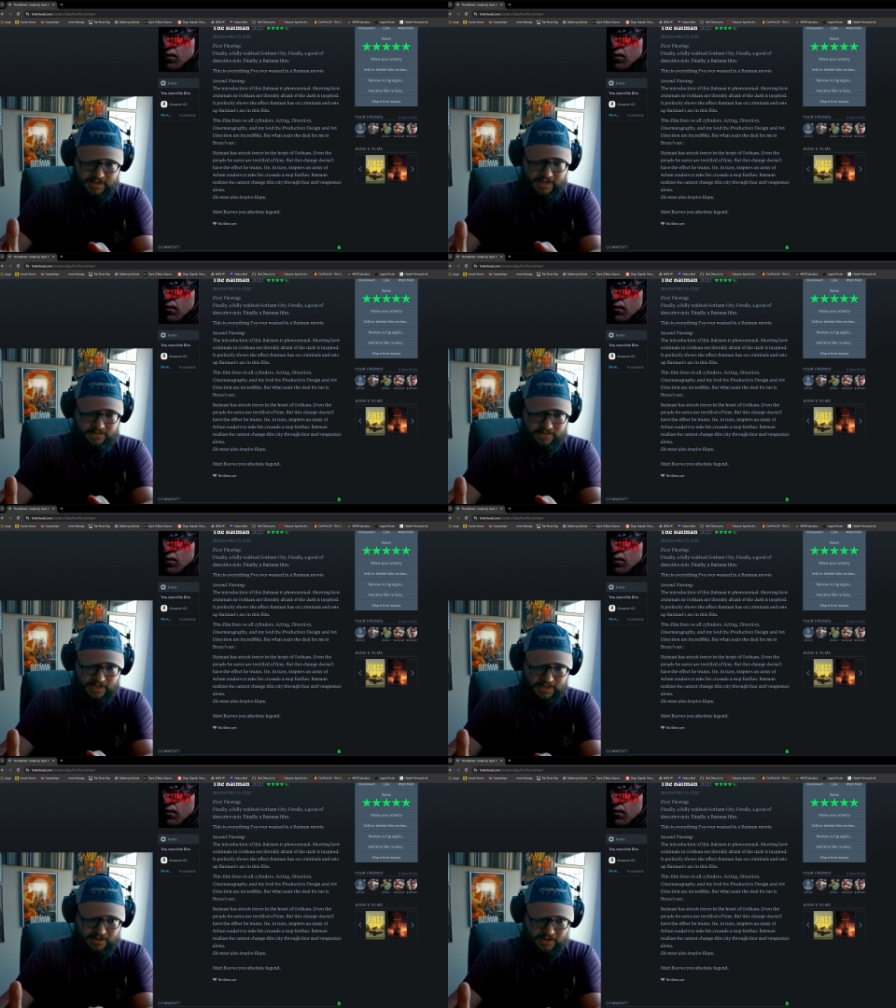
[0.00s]
and
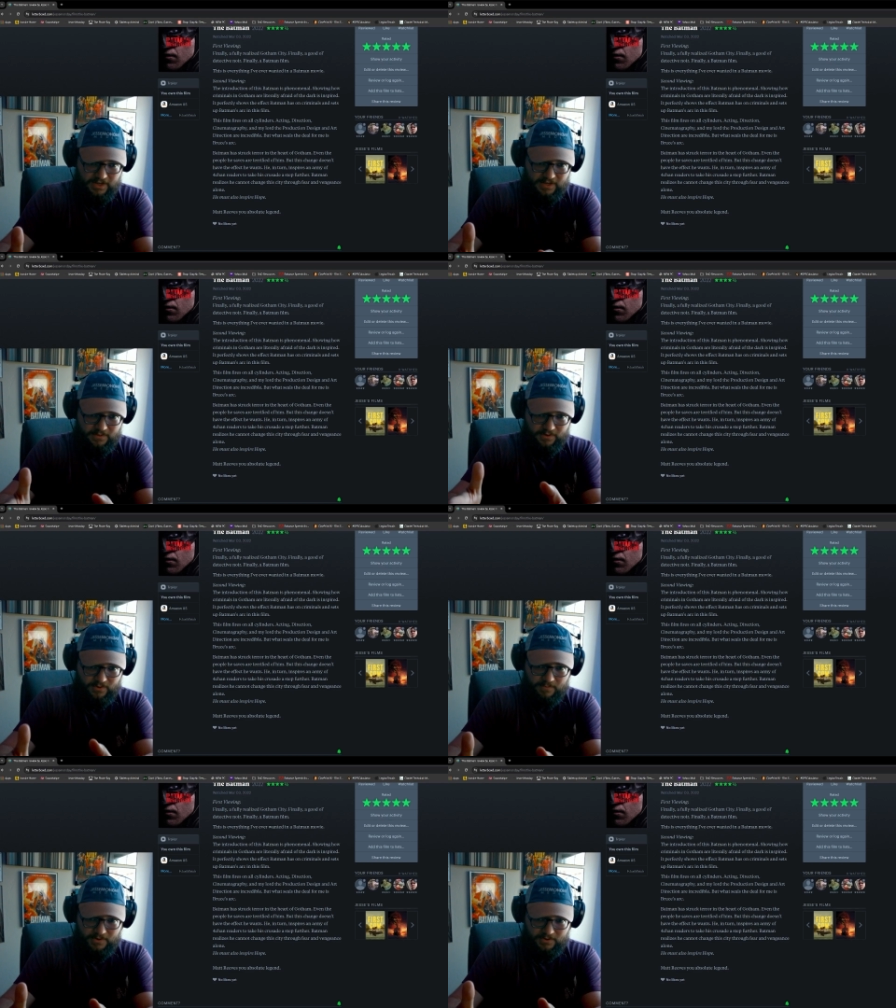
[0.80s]
then the
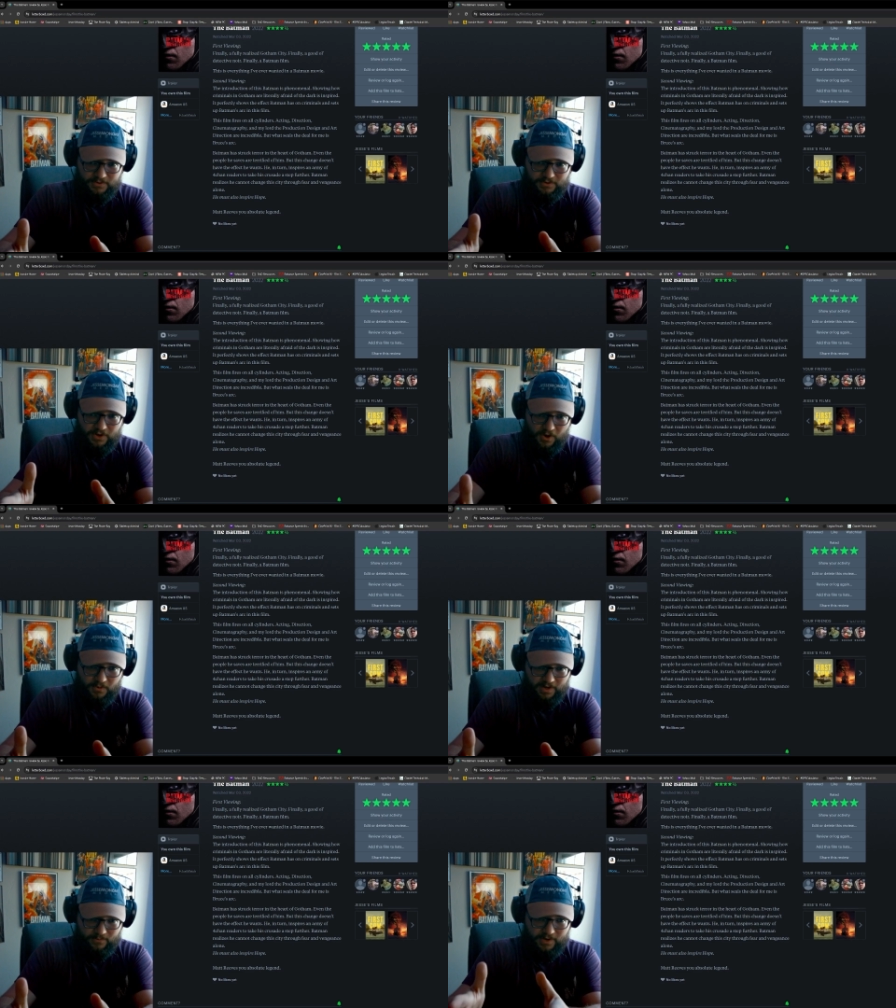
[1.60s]
criminal
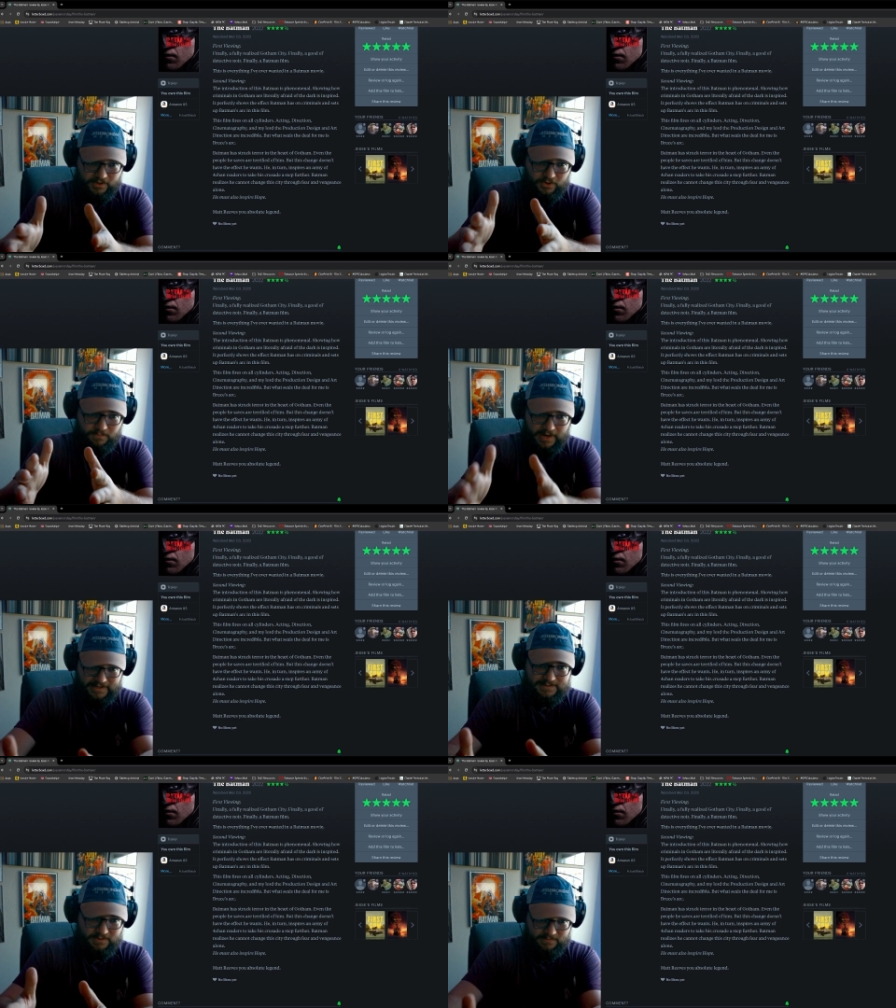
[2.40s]
knowing what could
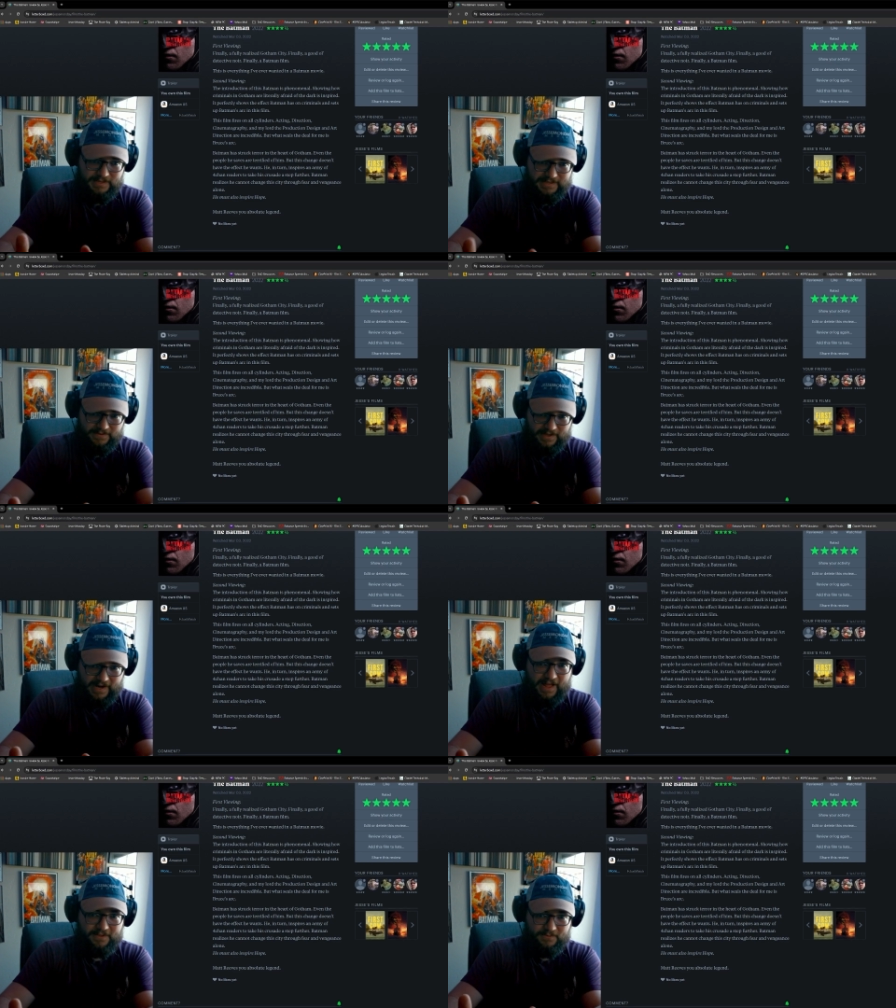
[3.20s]
possibly be down that
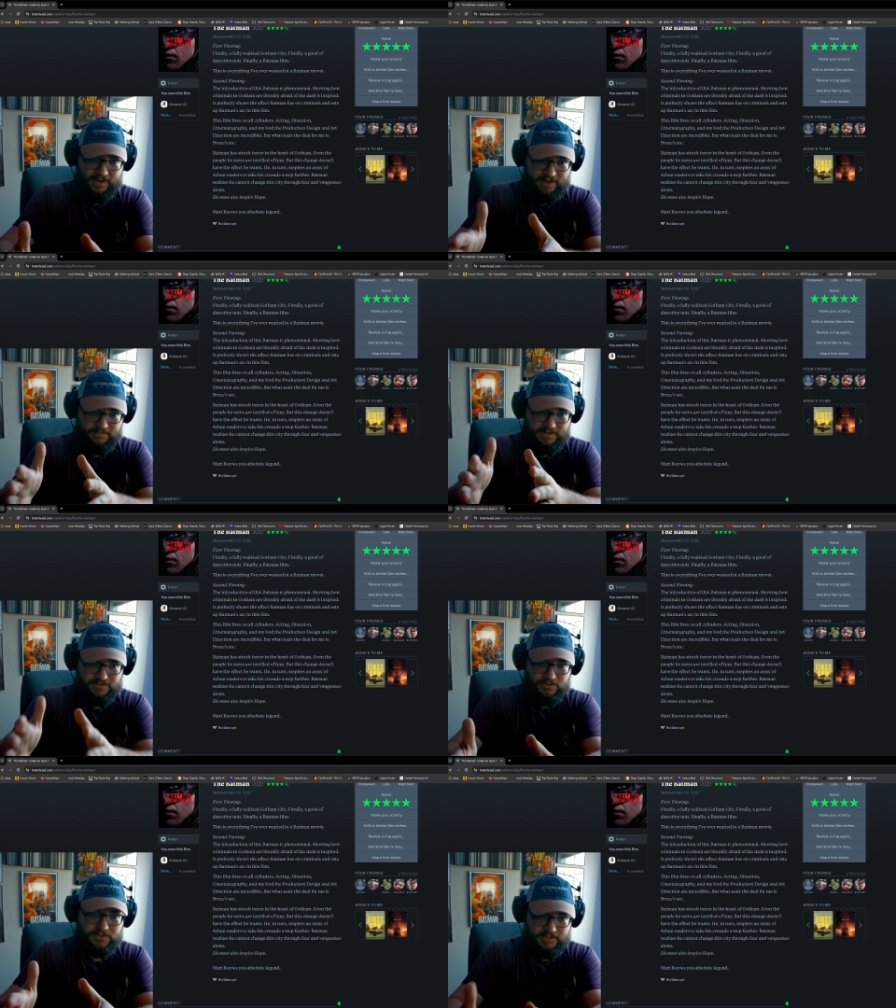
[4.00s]
alleyway and being
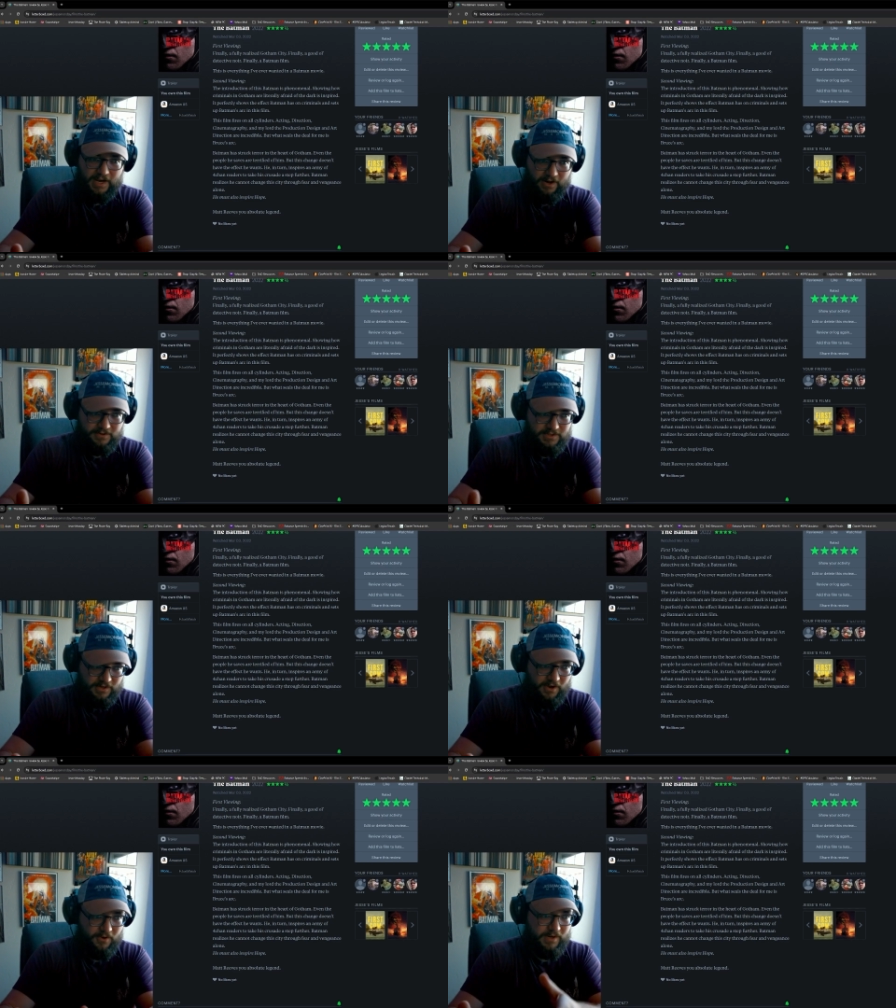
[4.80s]
too scared to
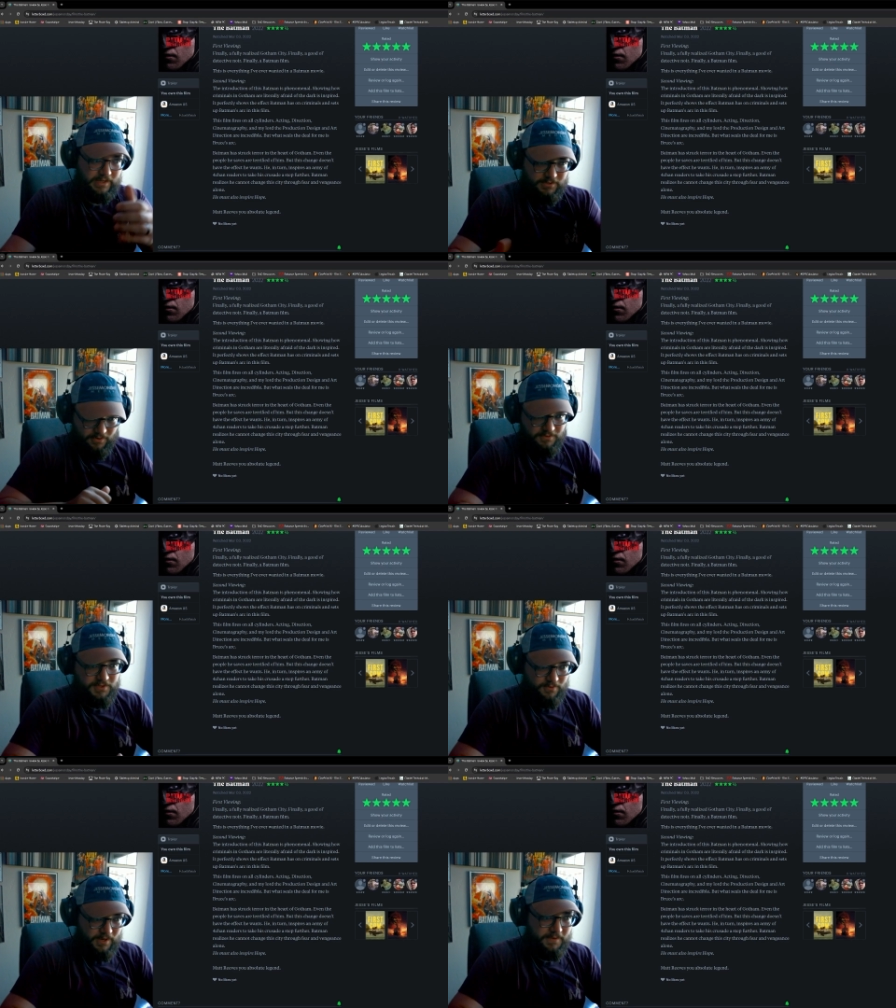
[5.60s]
go, and he turns
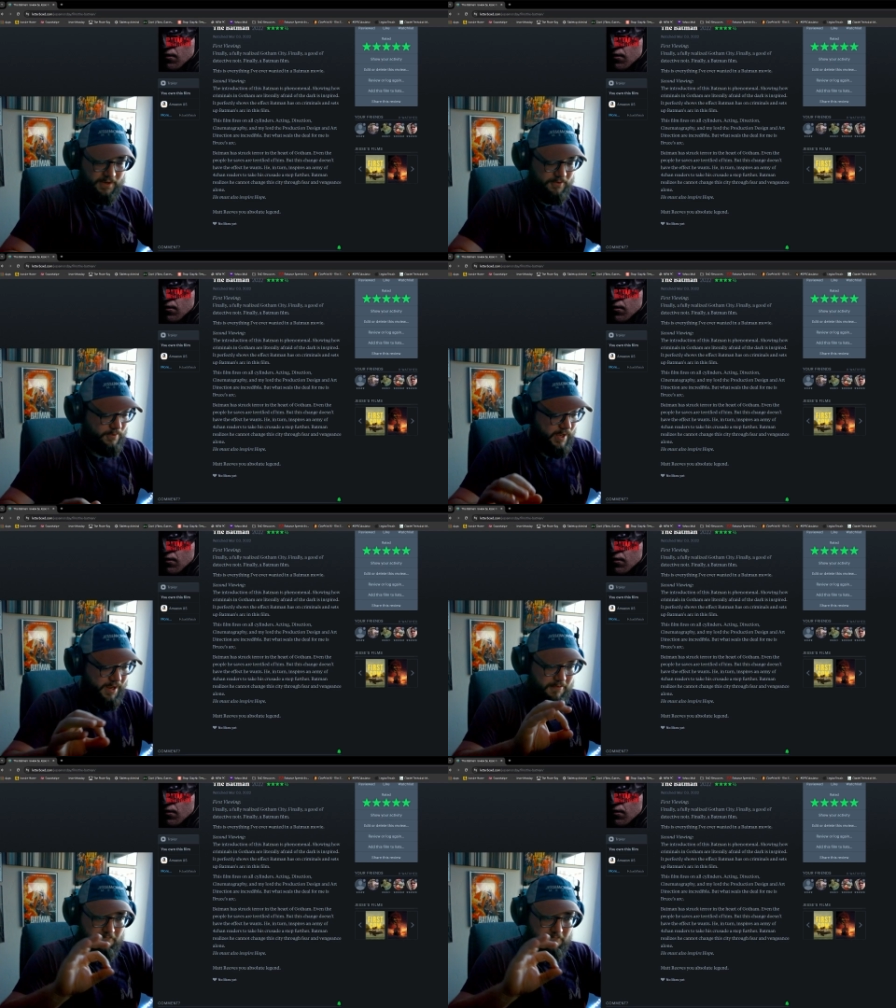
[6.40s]
to run the other way,